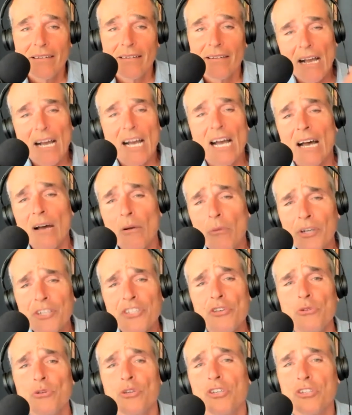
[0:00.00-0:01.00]
how, how
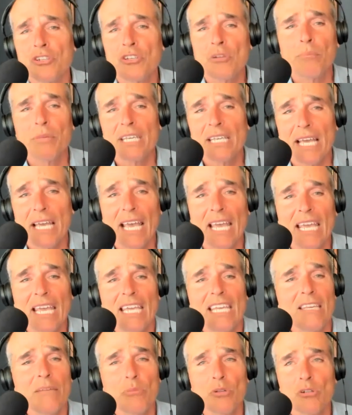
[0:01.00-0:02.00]
are you going to be
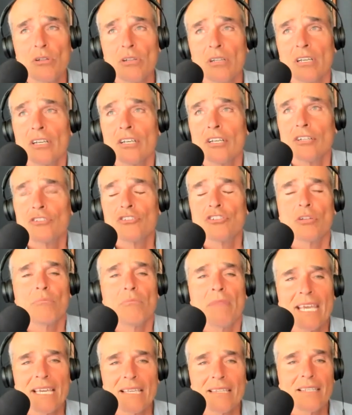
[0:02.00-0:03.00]
able to
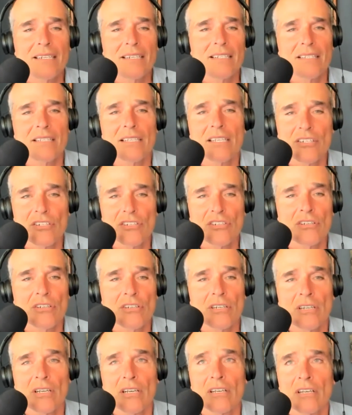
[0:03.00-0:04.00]
make the
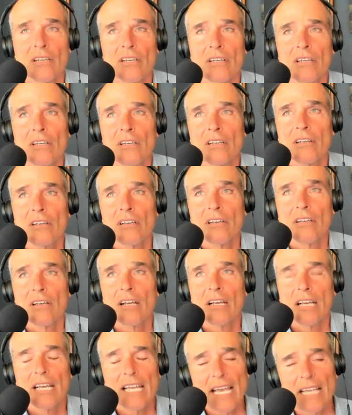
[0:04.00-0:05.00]
decision
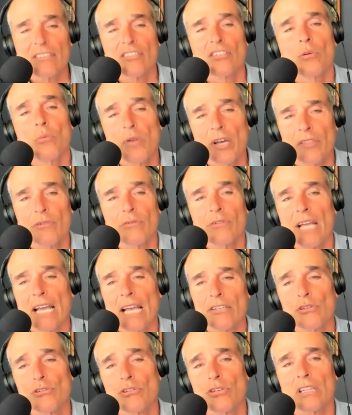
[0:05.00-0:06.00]
as to whether or
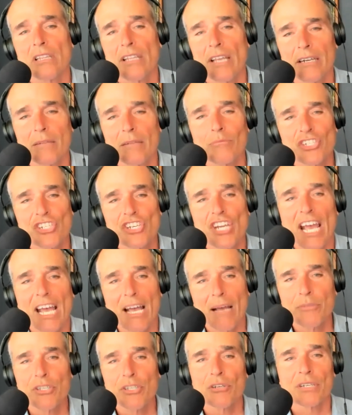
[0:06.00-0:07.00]
not you should let them
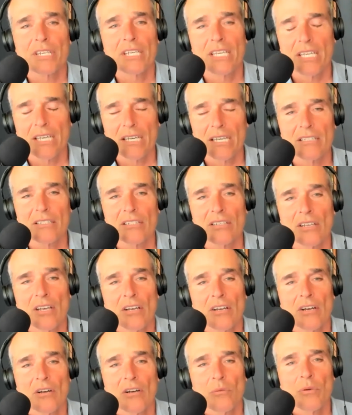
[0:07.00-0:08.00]
jab your kids
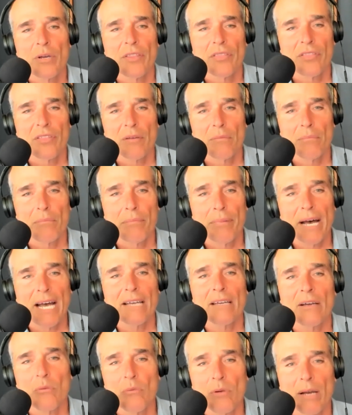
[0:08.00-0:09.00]
with the
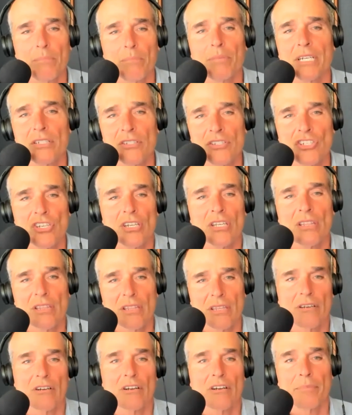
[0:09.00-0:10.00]
bioweapon gene
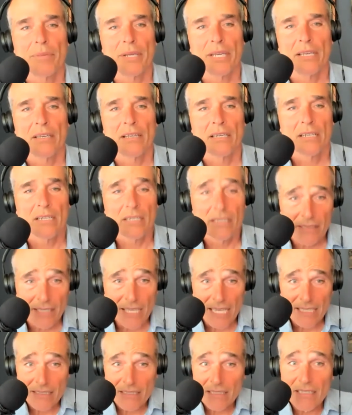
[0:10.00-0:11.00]
therapy?
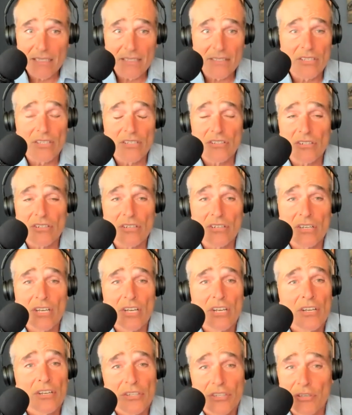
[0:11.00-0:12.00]
Because that's a decision
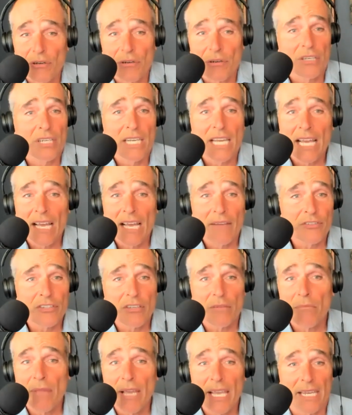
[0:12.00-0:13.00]
you're going to
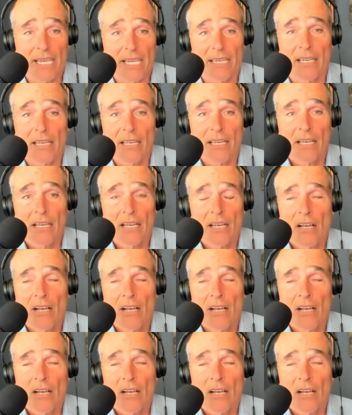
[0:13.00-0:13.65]
have to make